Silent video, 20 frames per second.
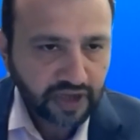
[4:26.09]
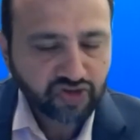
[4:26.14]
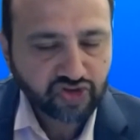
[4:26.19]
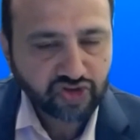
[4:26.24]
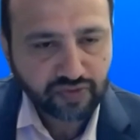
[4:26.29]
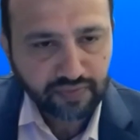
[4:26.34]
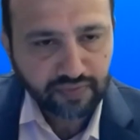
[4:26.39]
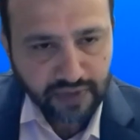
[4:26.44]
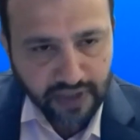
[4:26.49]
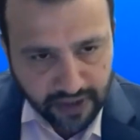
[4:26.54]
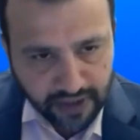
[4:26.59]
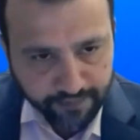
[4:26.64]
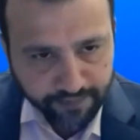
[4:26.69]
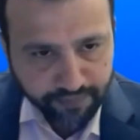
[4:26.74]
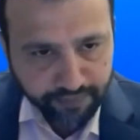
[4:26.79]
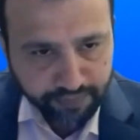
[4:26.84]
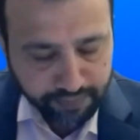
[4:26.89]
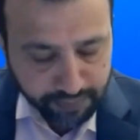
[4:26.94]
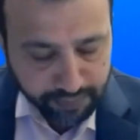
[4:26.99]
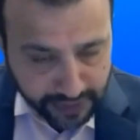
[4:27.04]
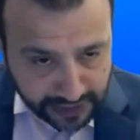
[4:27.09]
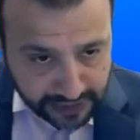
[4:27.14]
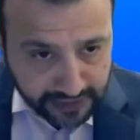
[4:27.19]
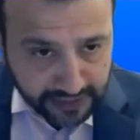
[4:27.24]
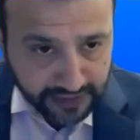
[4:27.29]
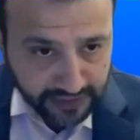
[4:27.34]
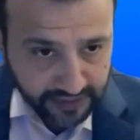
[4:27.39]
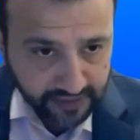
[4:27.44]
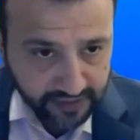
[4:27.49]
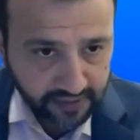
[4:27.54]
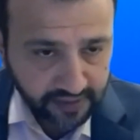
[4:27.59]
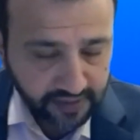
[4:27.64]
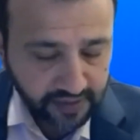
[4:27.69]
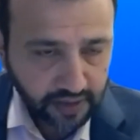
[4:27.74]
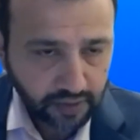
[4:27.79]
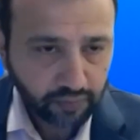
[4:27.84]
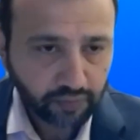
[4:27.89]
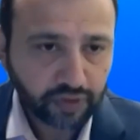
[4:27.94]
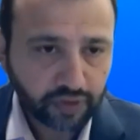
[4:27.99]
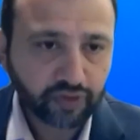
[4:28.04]
HMA mainly
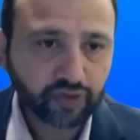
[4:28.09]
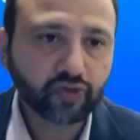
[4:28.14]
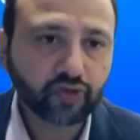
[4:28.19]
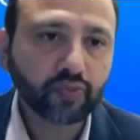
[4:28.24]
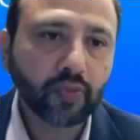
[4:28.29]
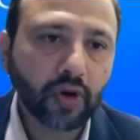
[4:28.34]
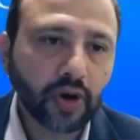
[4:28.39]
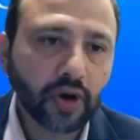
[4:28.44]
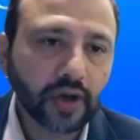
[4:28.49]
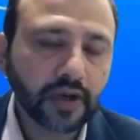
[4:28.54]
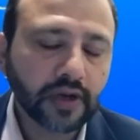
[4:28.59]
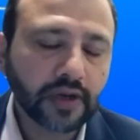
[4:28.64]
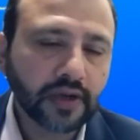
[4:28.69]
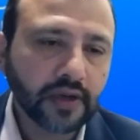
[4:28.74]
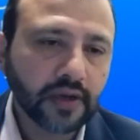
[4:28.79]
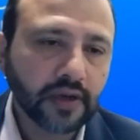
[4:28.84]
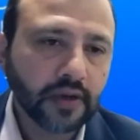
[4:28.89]
was small,